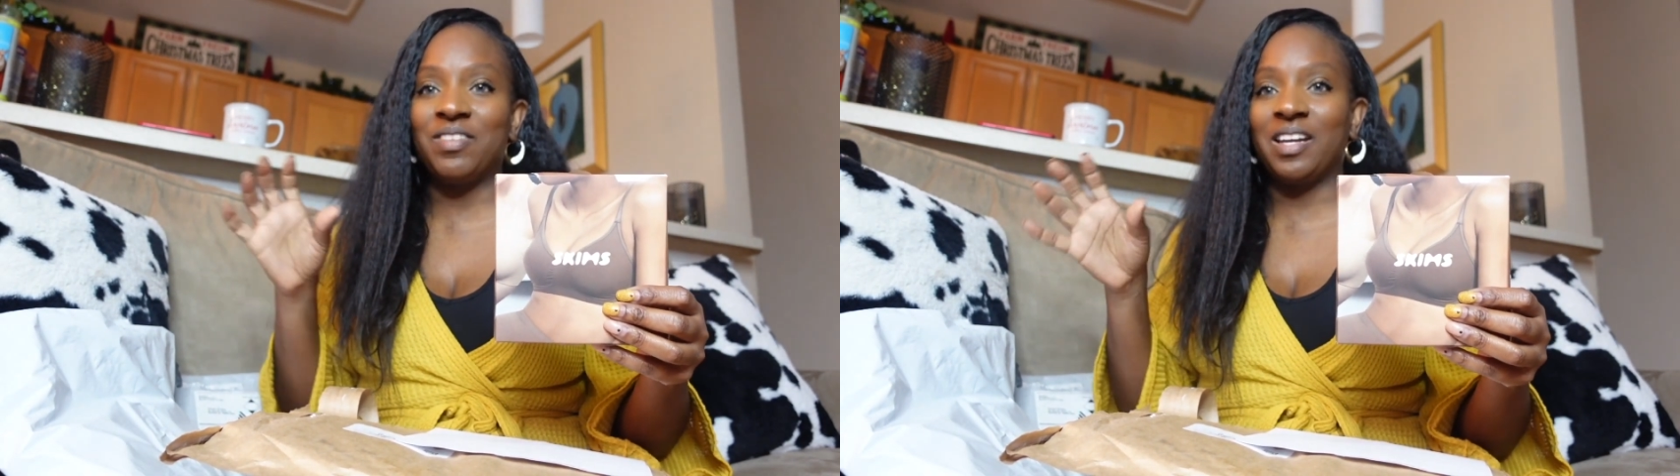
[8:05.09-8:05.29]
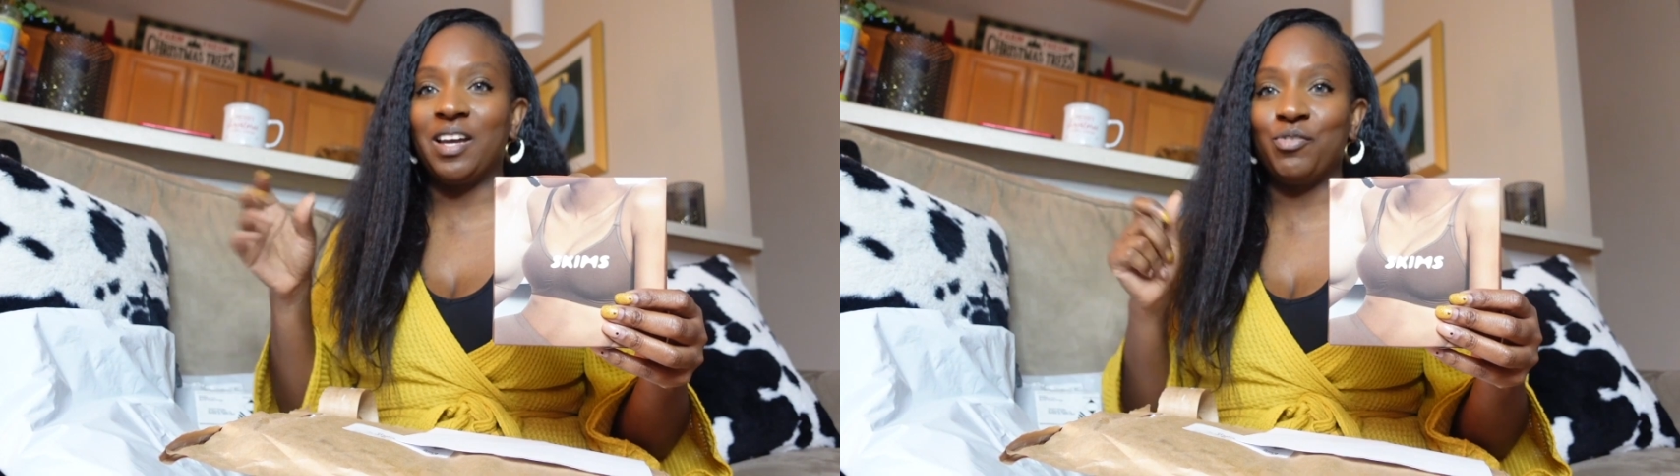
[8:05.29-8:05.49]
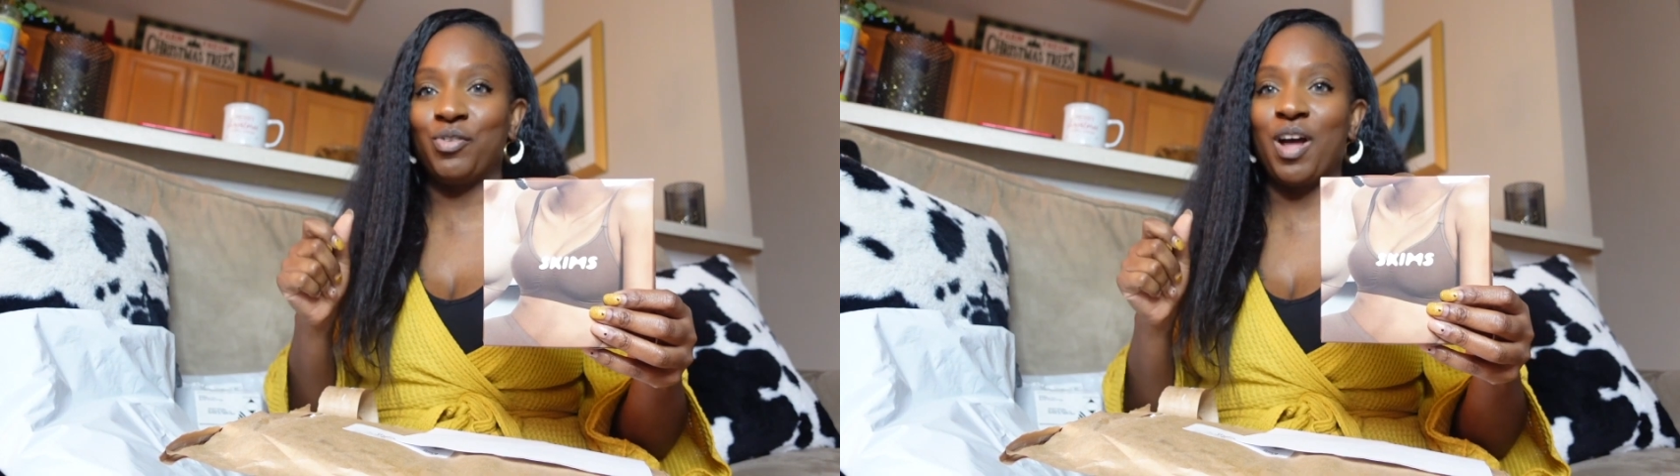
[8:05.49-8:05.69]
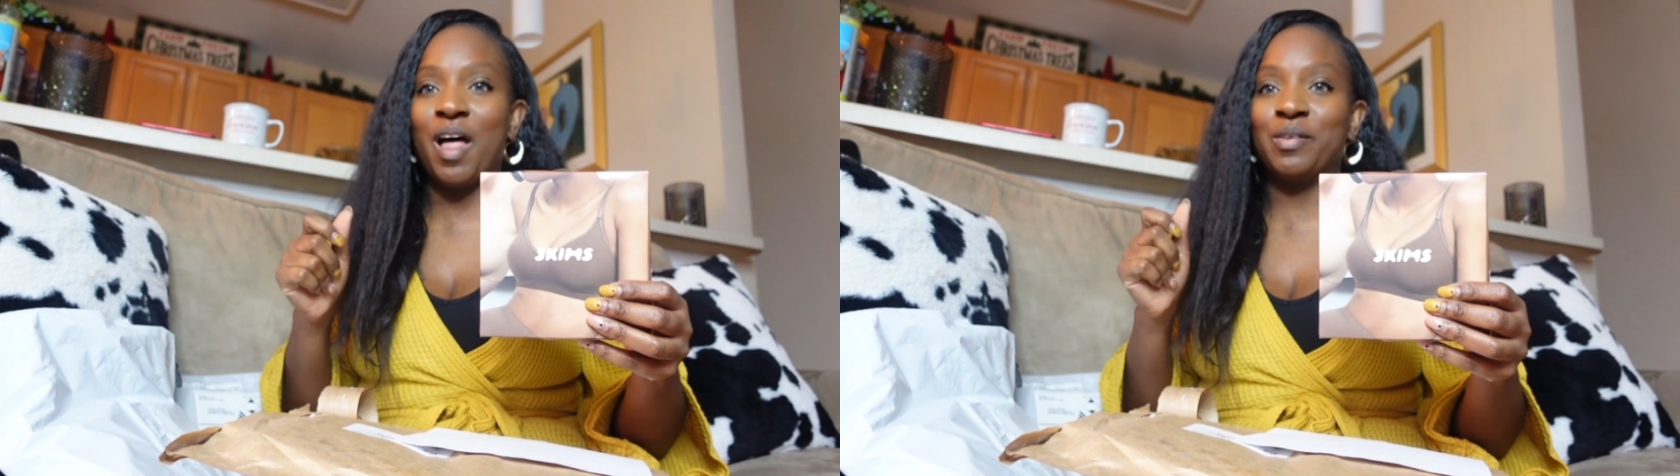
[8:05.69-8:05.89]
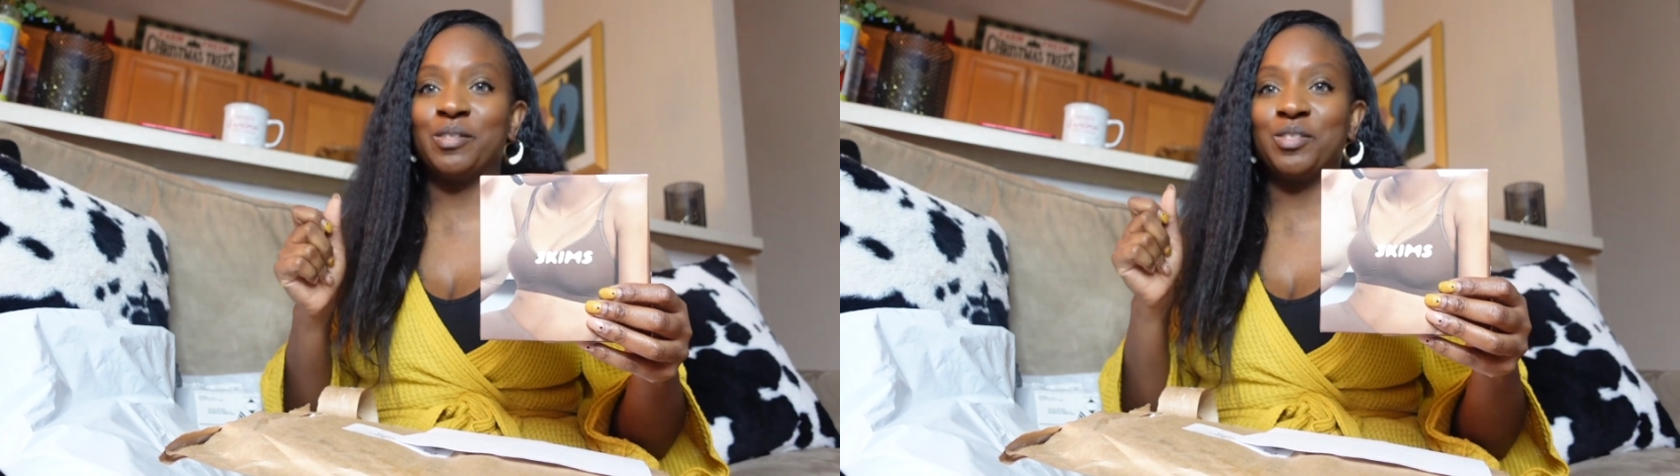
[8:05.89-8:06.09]
and
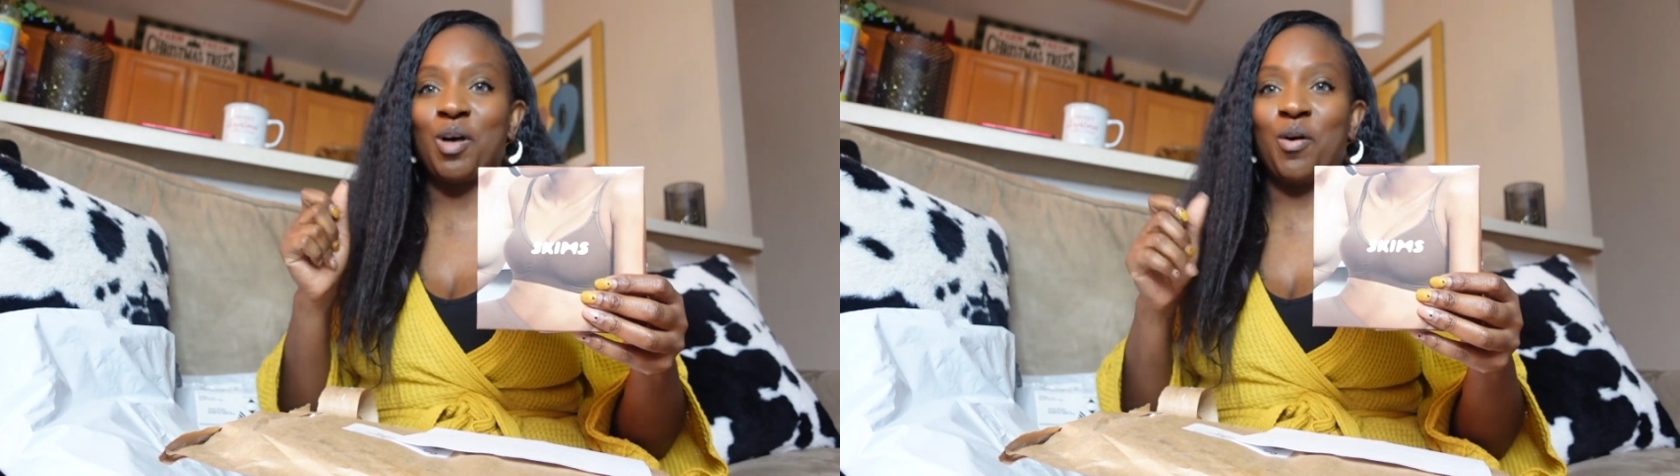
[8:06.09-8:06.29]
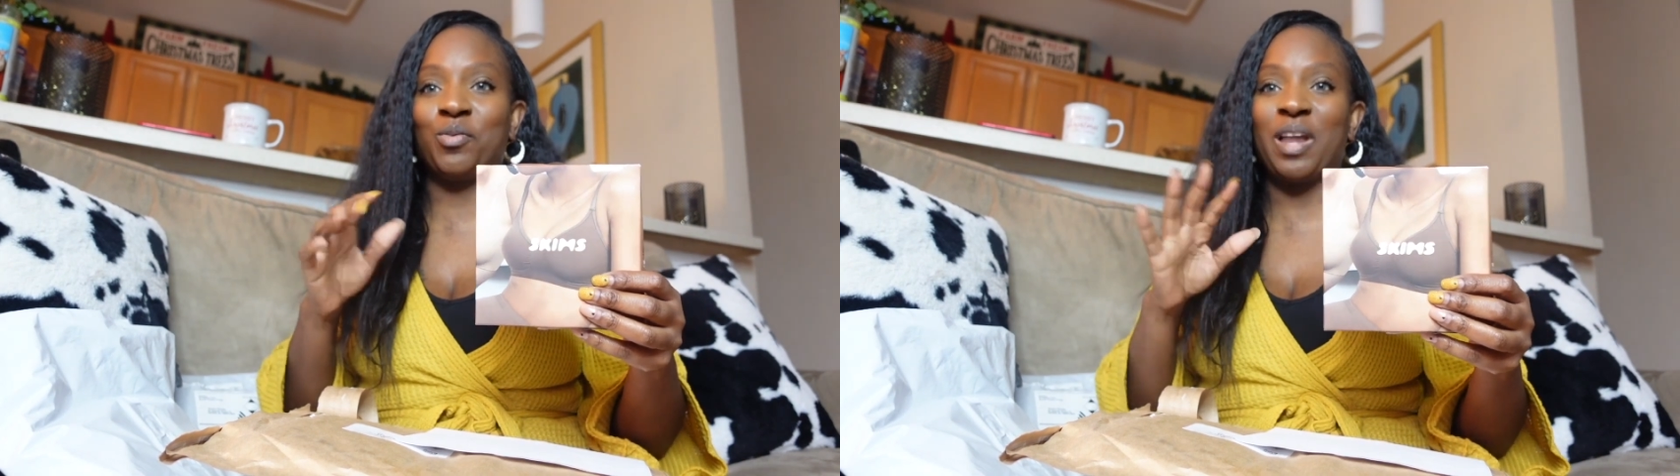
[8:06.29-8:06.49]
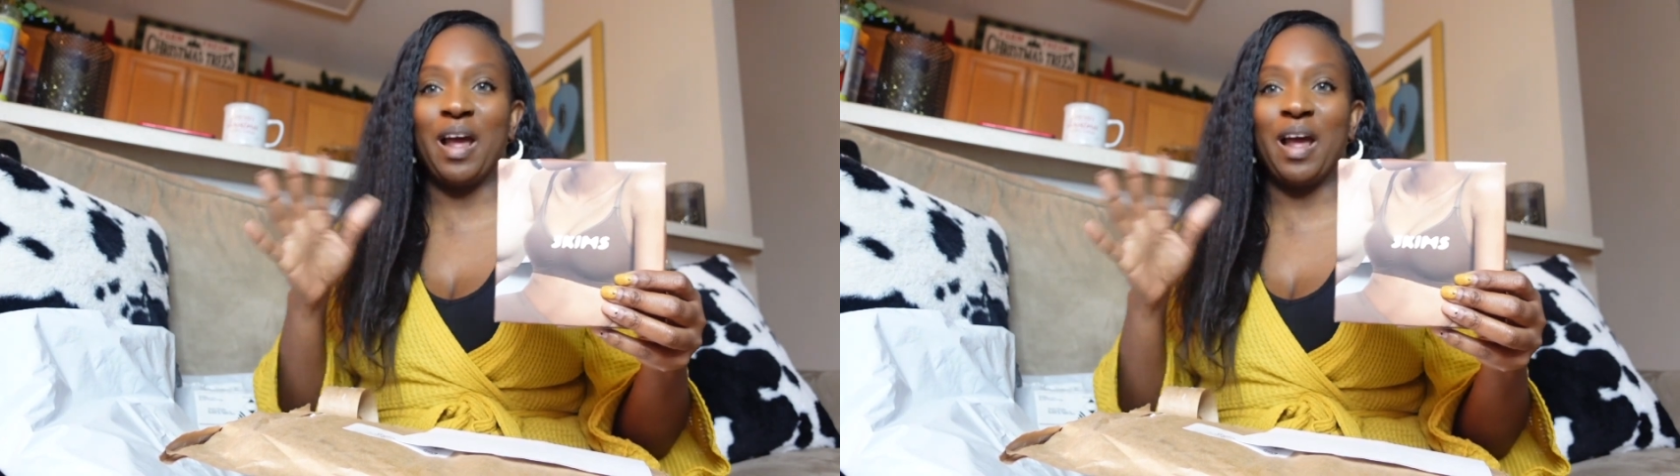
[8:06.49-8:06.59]
$100 on